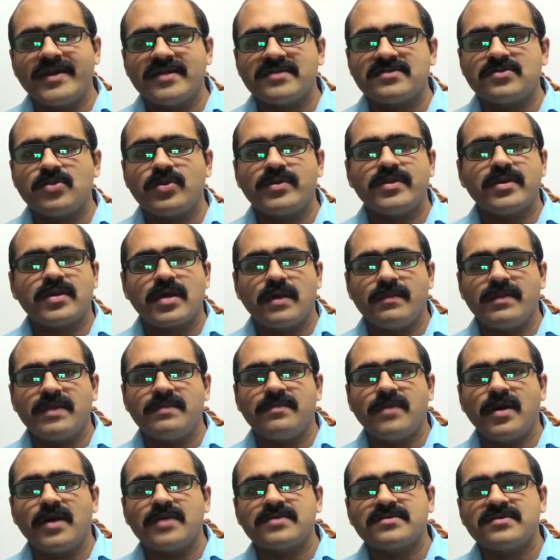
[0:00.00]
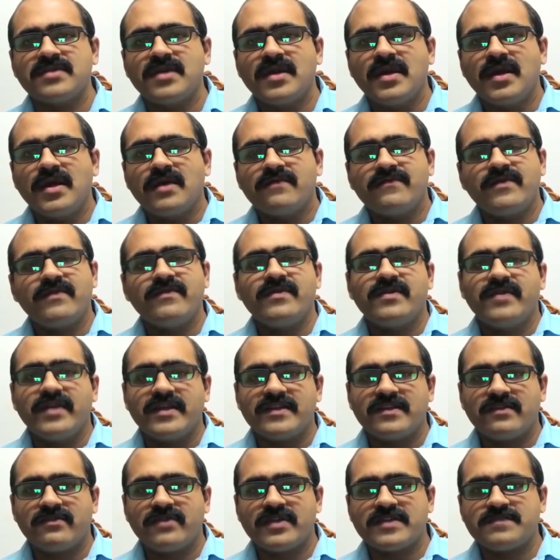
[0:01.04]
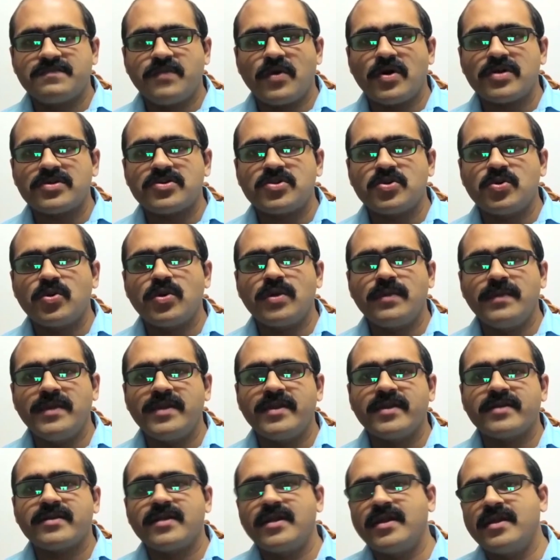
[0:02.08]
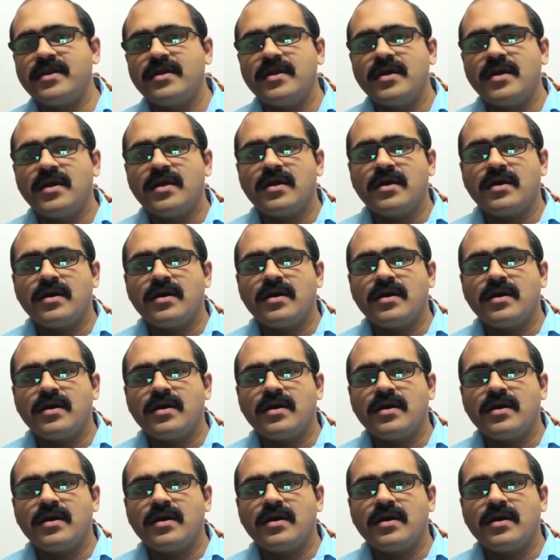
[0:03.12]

We will respond to you immediately. Don't worry.